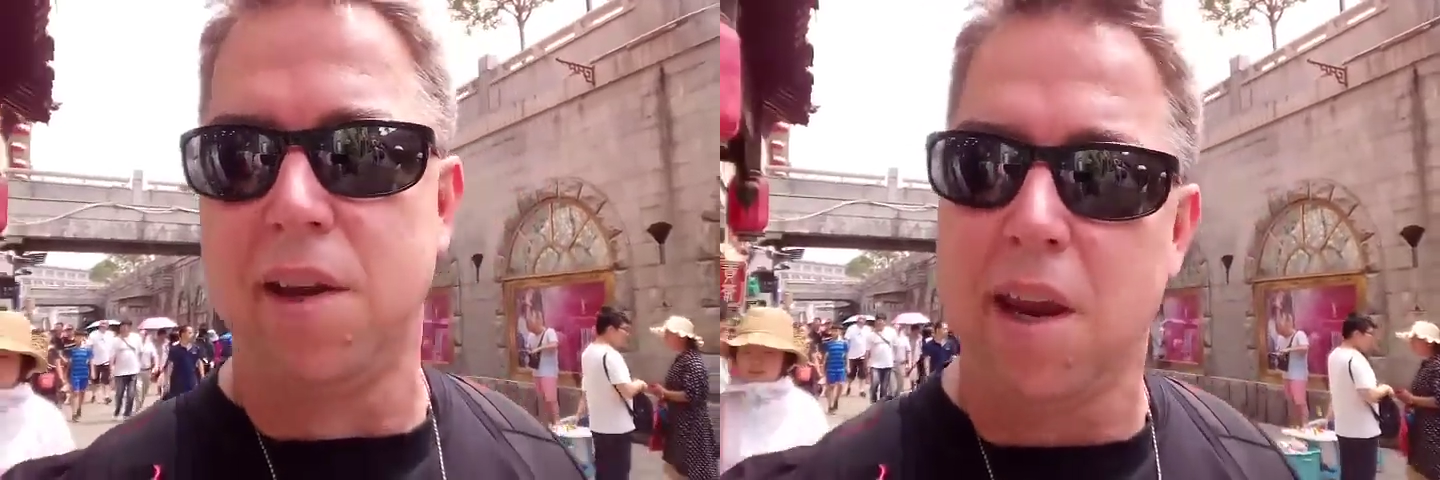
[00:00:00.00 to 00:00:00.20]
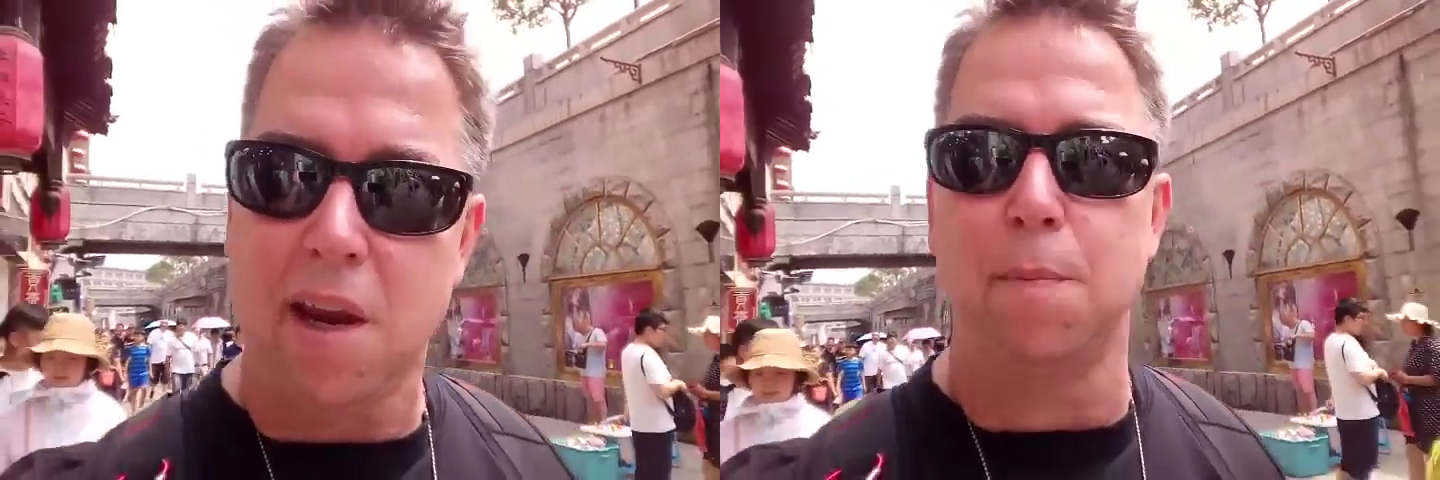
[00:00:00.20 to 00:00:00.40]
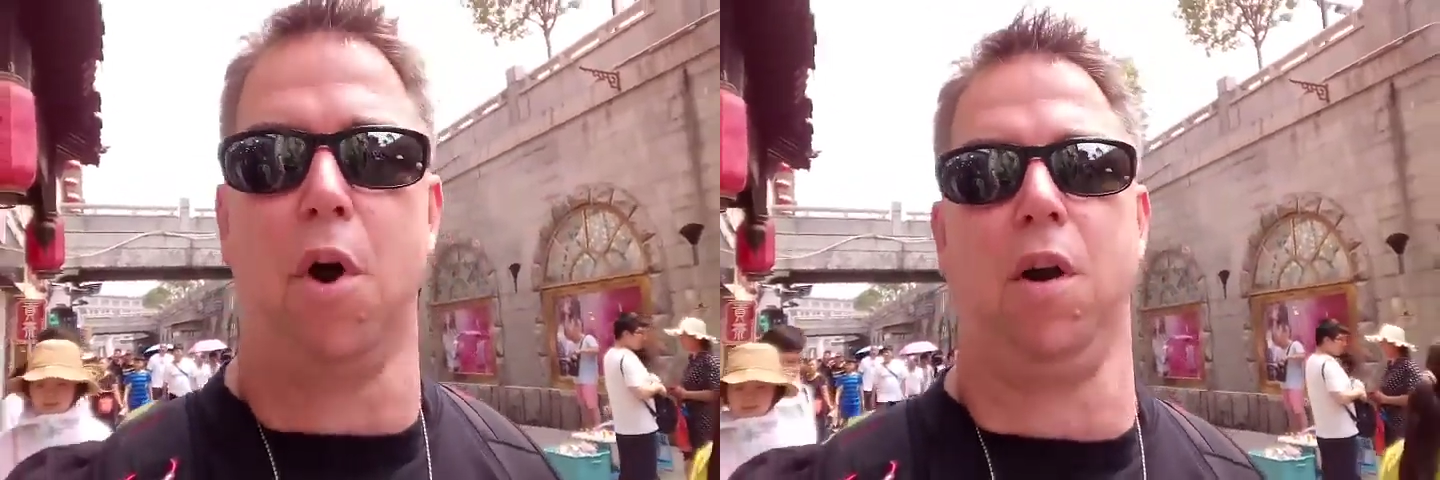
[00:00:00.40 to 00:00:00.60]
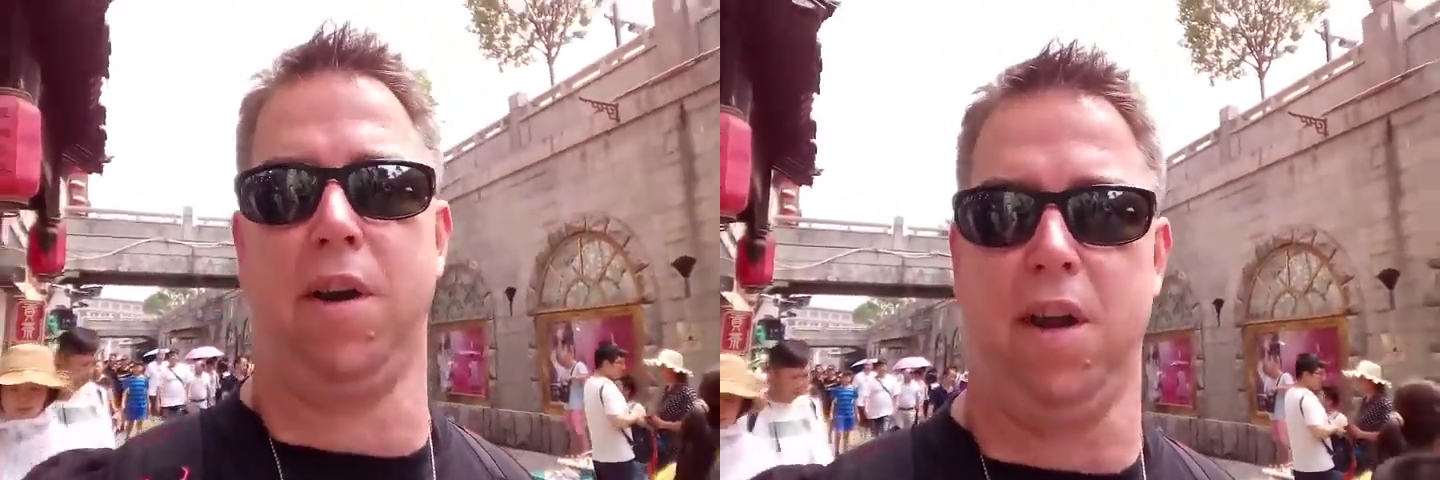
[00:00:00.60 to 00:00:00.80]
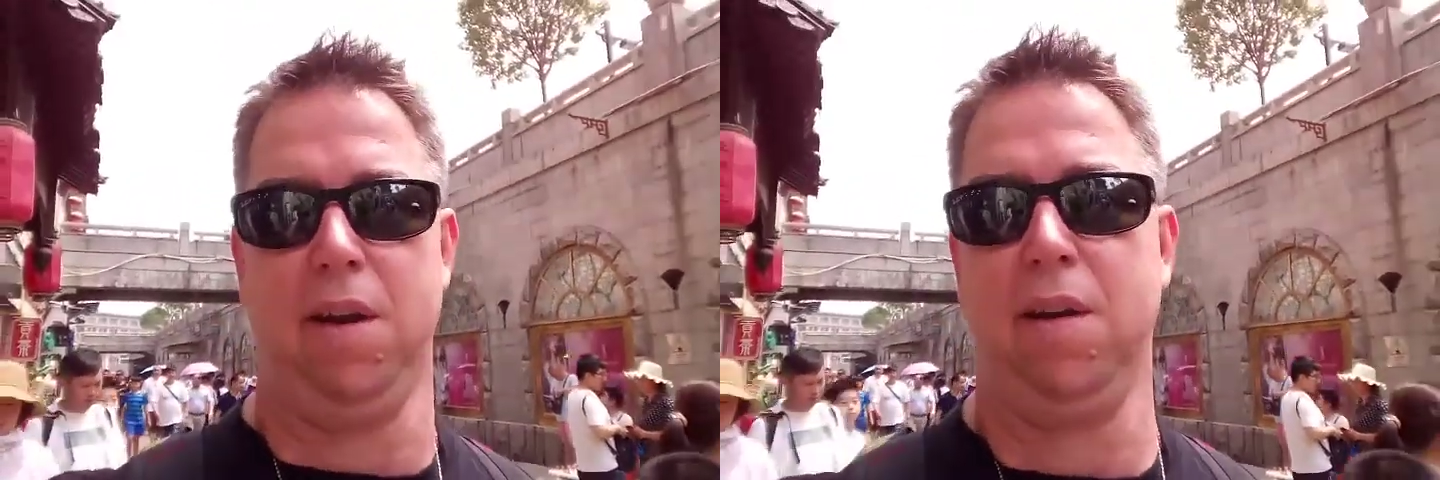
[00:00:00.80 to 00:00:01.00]
tea
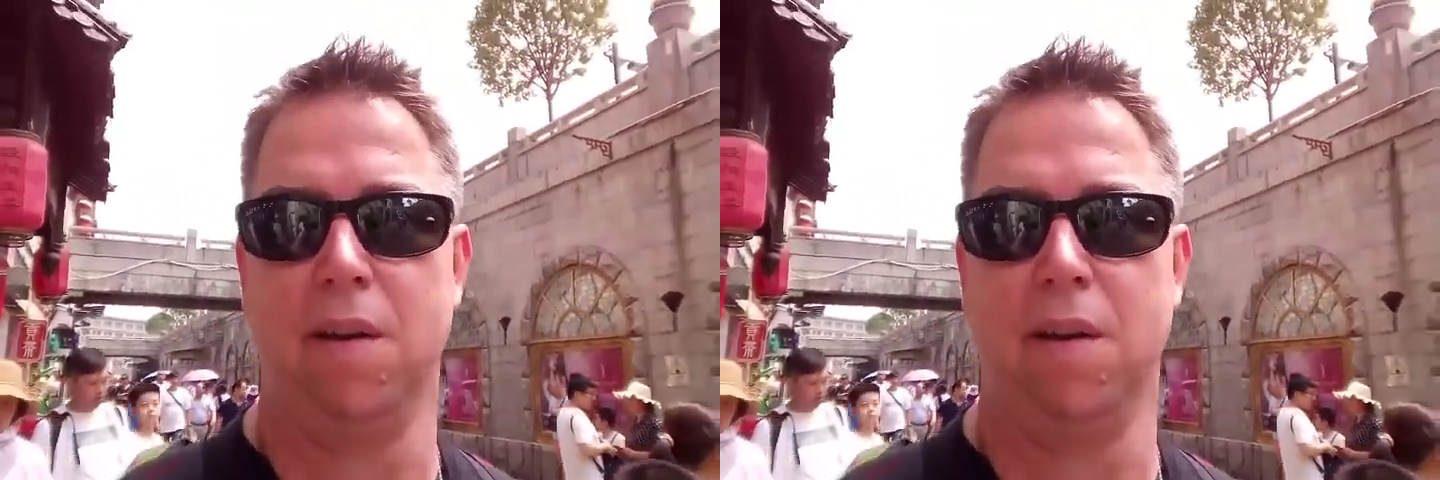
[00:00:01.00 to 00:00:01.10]
market,